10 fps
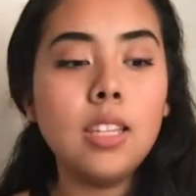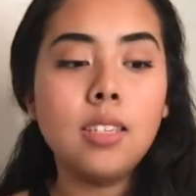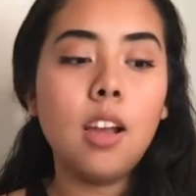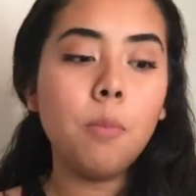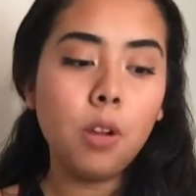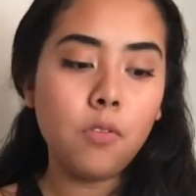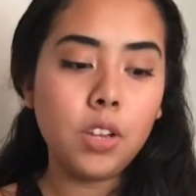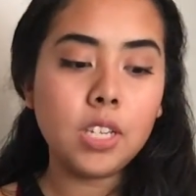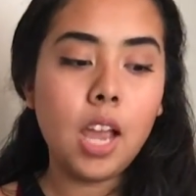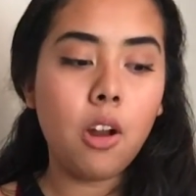It's not
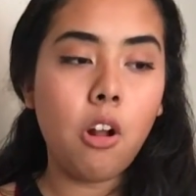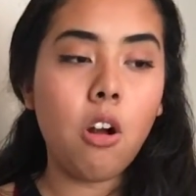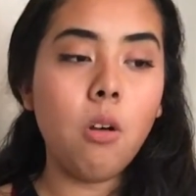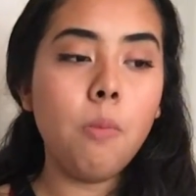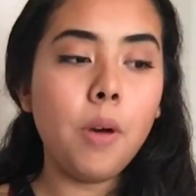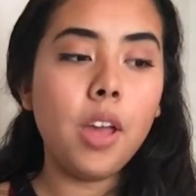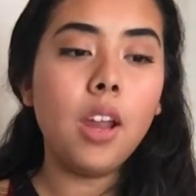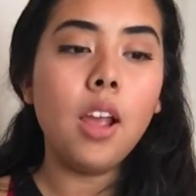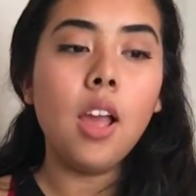perfect at all, but